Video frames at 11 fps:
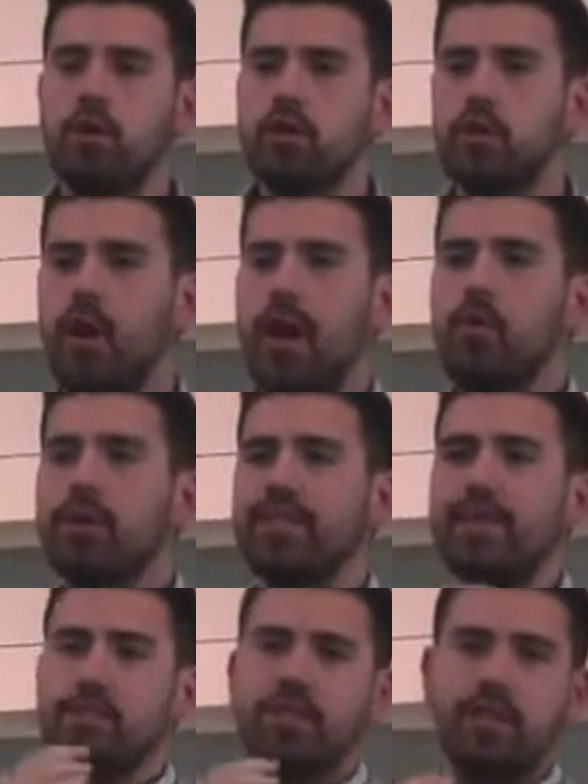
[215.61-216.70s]
So egg whites
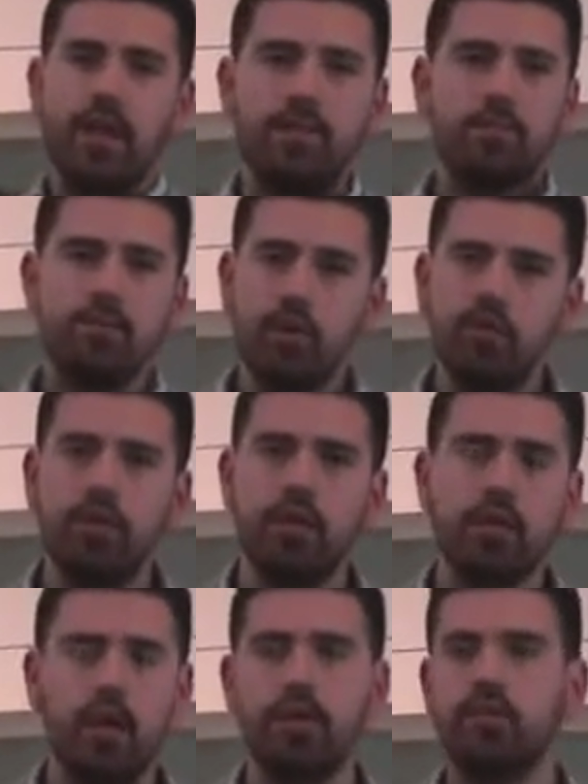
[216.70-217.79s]
have the same
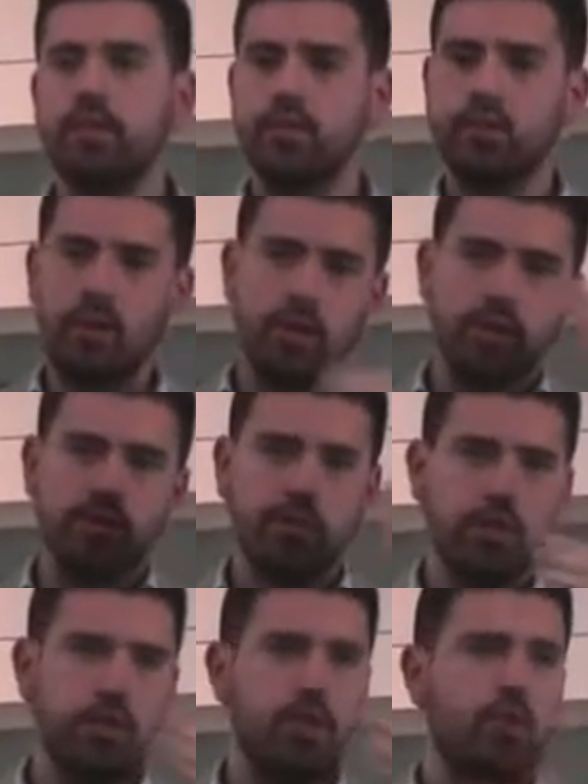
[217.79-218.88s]
protein content across,
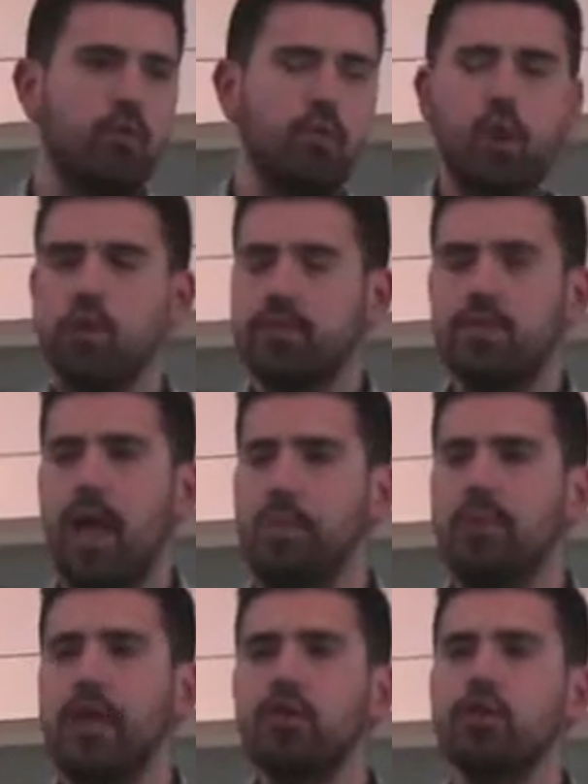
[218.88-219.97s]
regardless of the
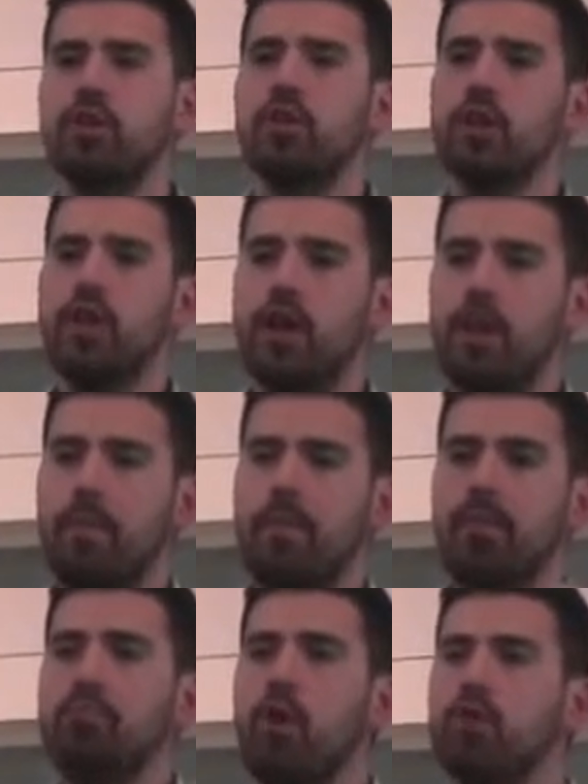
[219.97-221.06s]
application. But
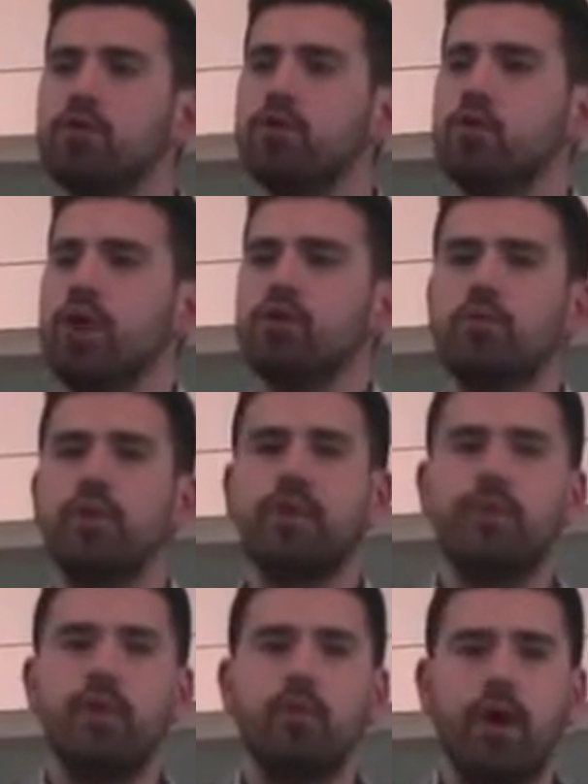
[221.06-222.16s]
the proteins are actually
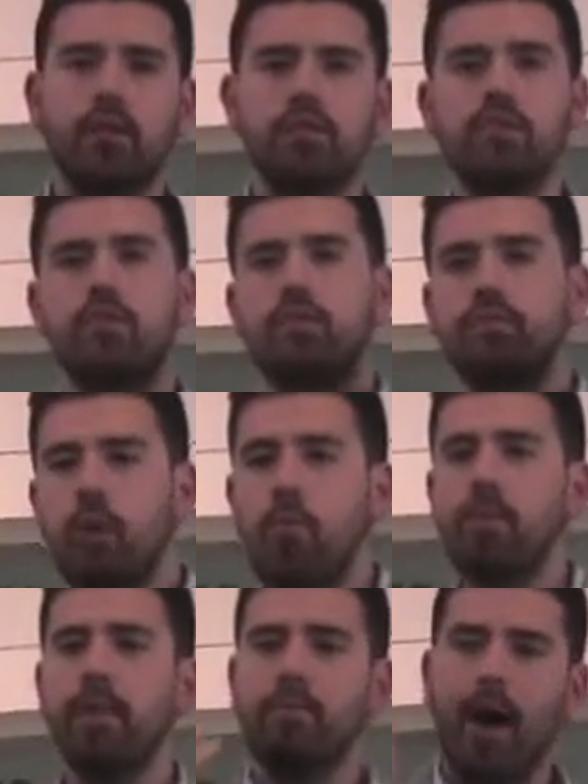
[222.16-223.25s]
looking at egg whites, the
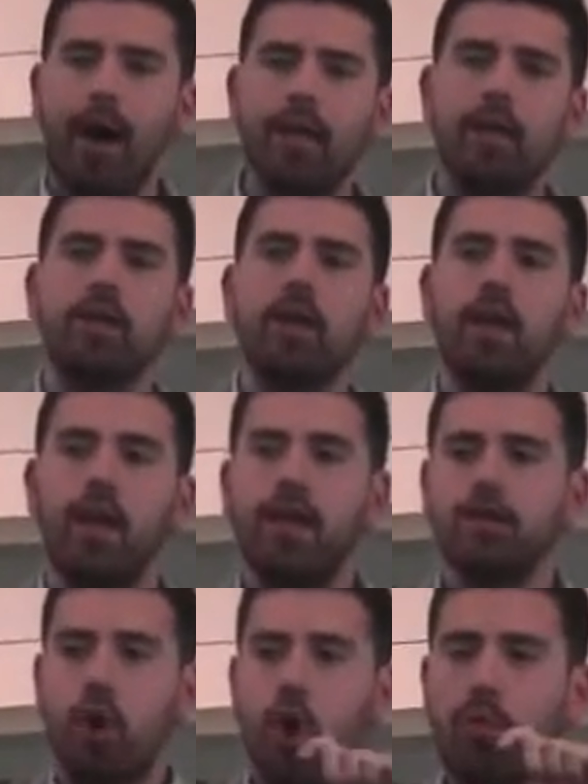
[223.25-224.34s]
foaming and binding. And
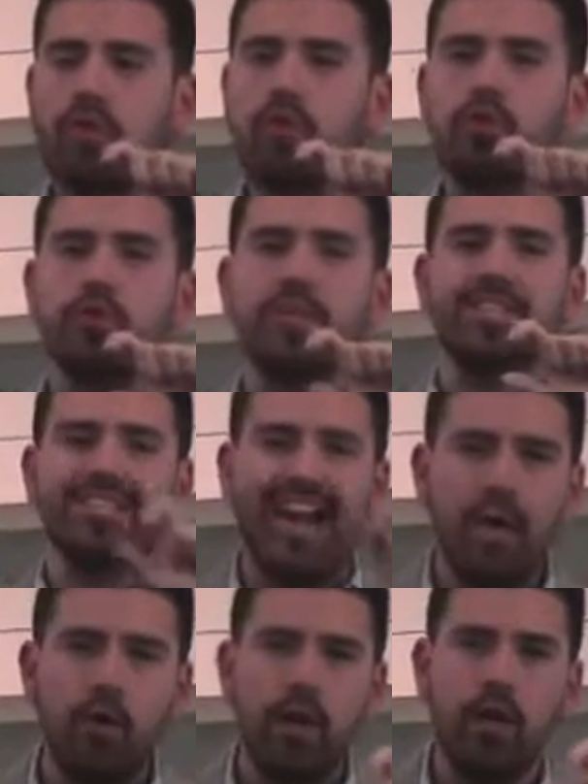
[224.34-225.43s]
so all we do is we can
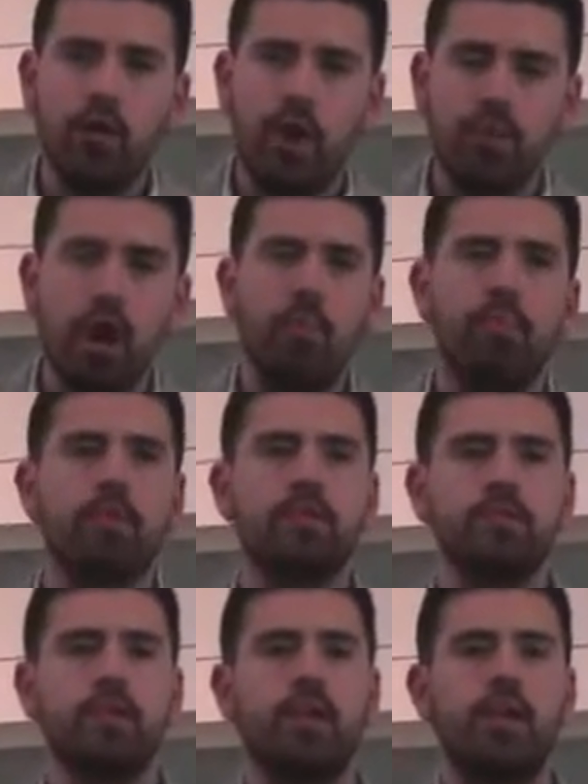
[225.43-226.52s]
dial in that property
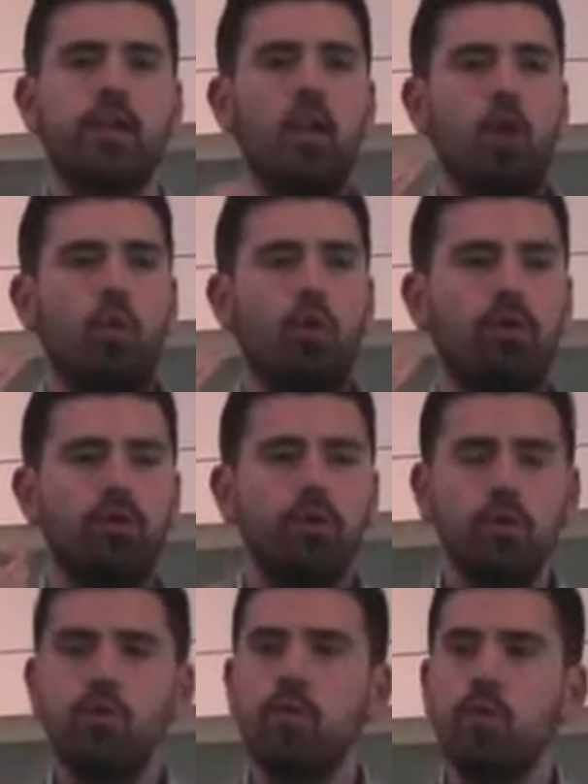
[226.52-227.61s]
and say, well, if
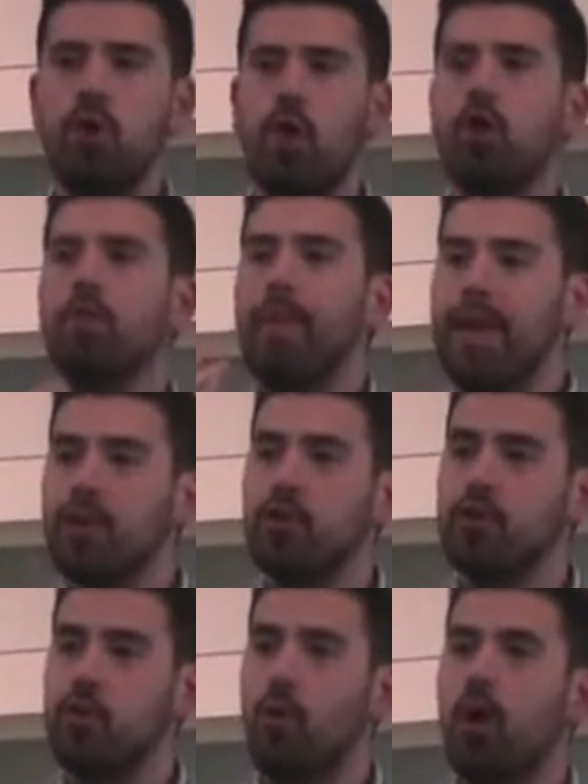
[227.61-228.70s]
you are a baker
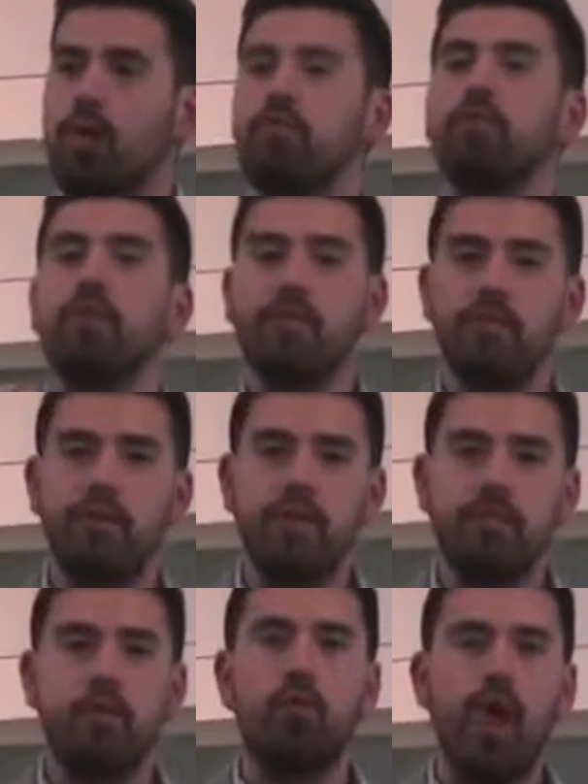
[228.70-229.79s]
and you want a
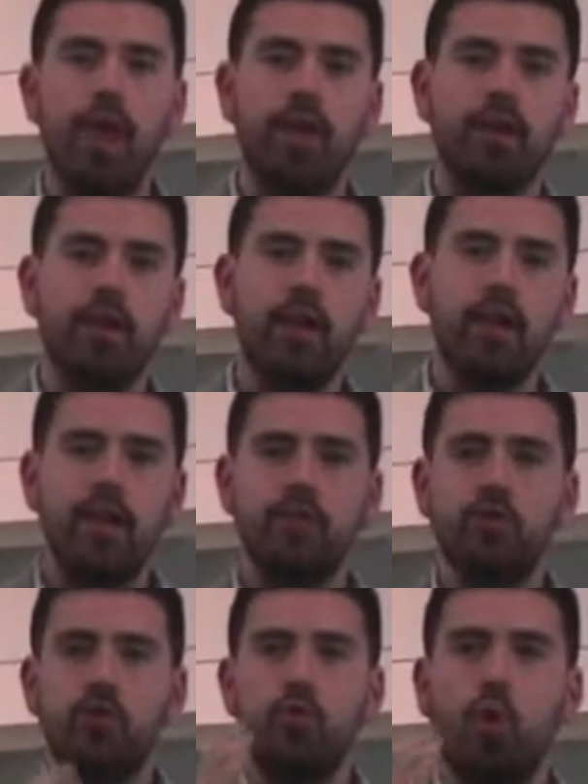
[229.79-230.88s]
fluffy meringue,
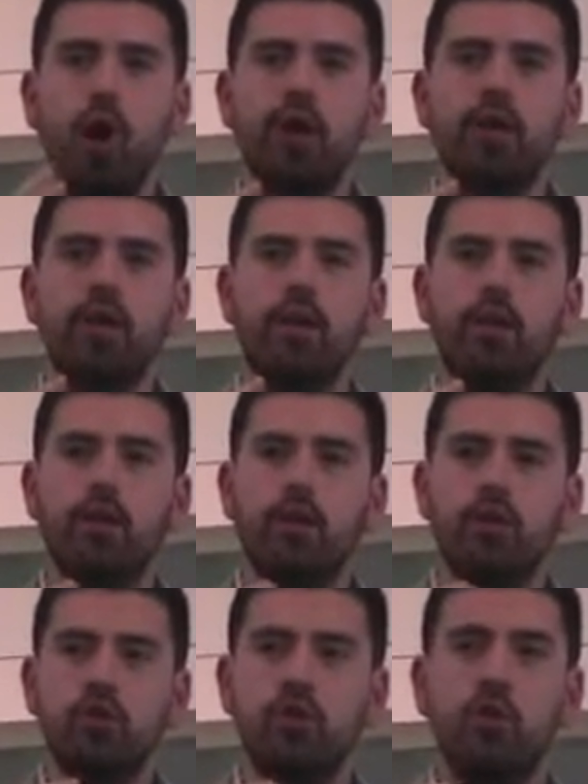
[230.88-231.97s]
is you want
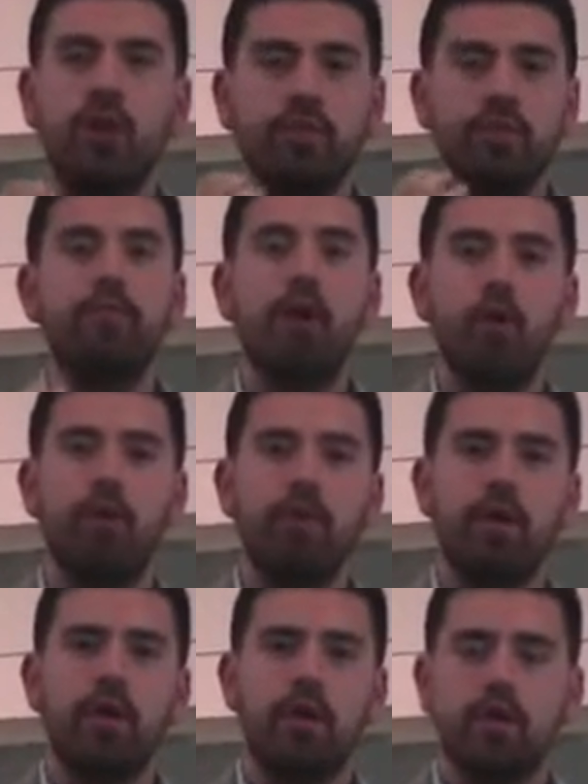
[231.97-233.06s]
the foam.
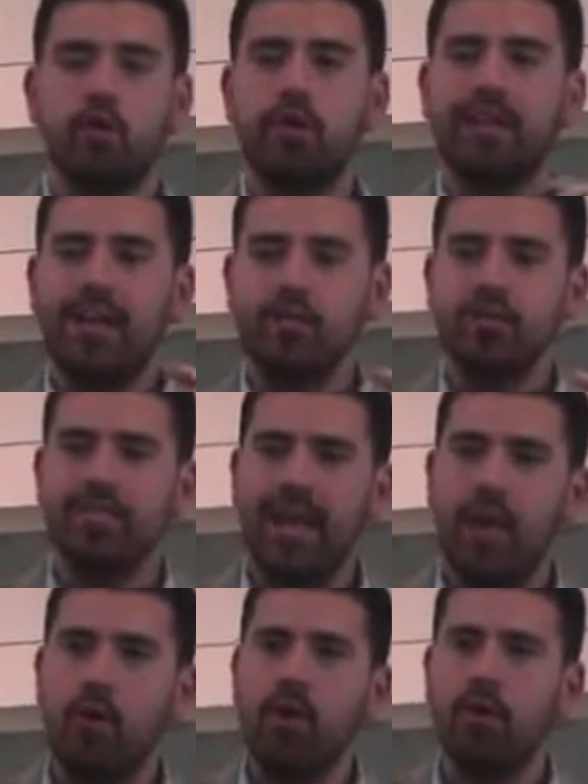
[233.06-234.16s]
So you can actually
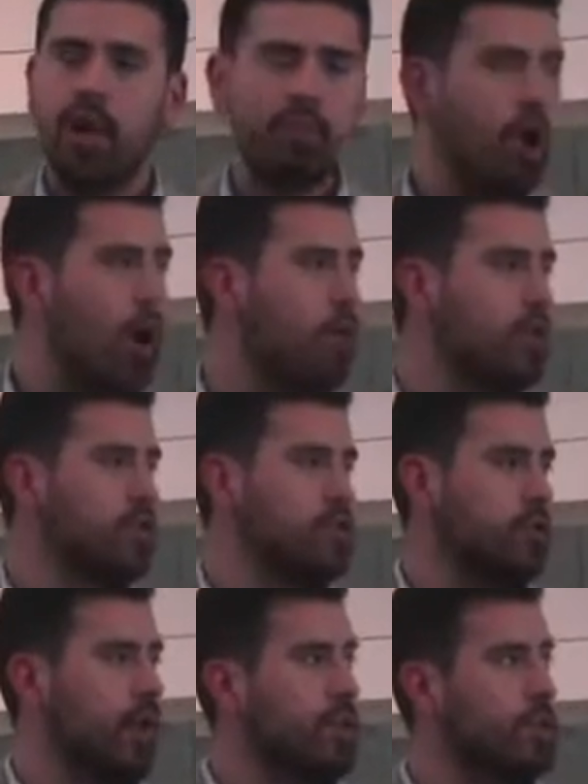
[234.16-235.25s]
dial in on that property. So
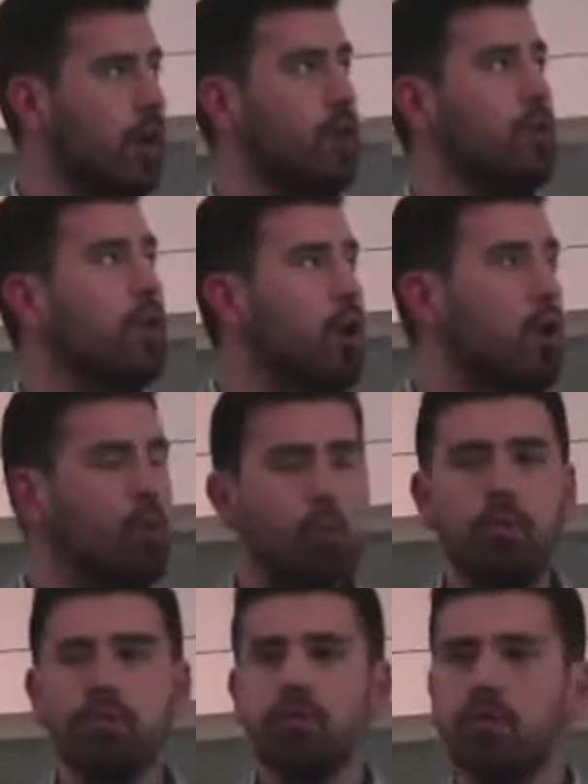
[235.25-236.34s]
that's how we're
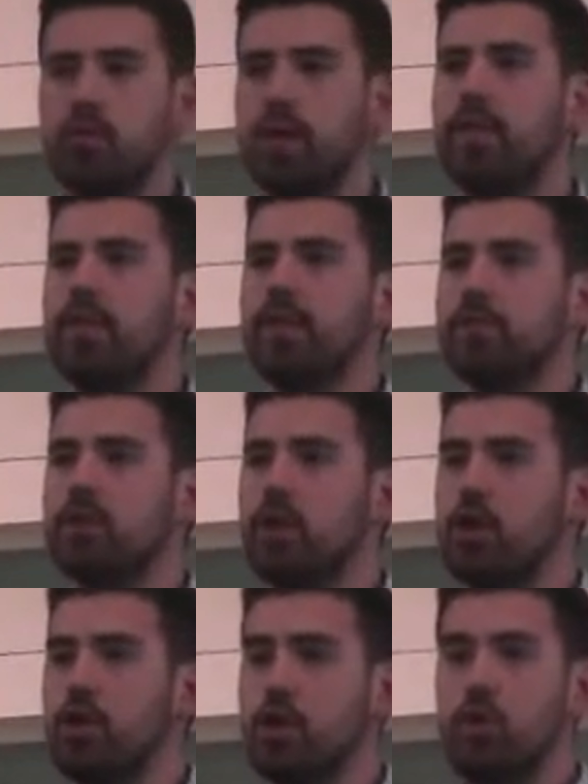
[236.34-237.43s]
able to create these
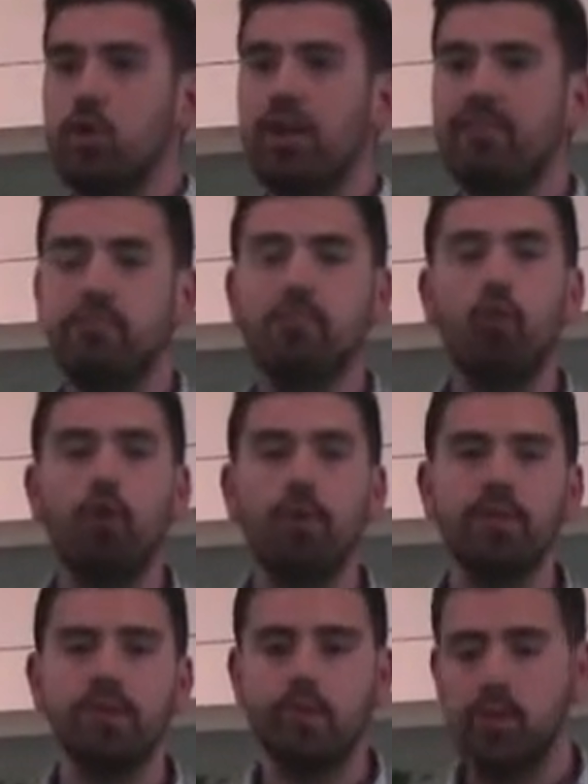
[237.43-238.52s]
new
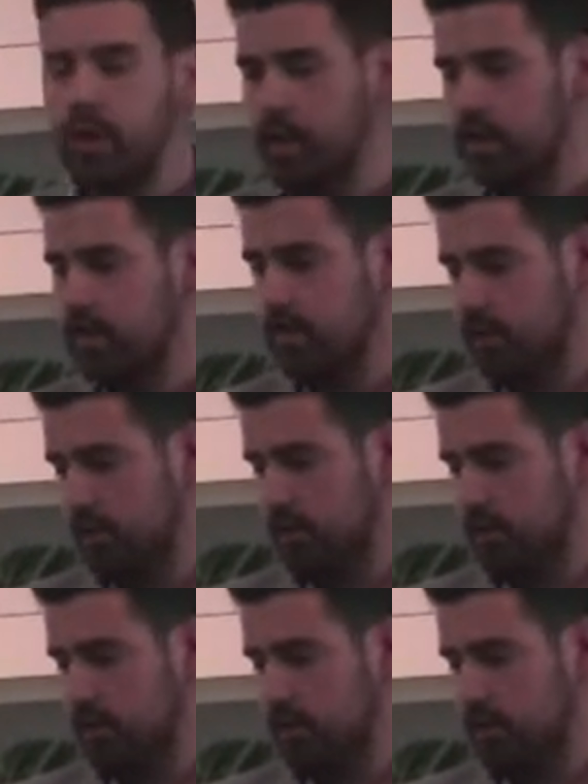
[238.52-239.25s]
performance ingredients.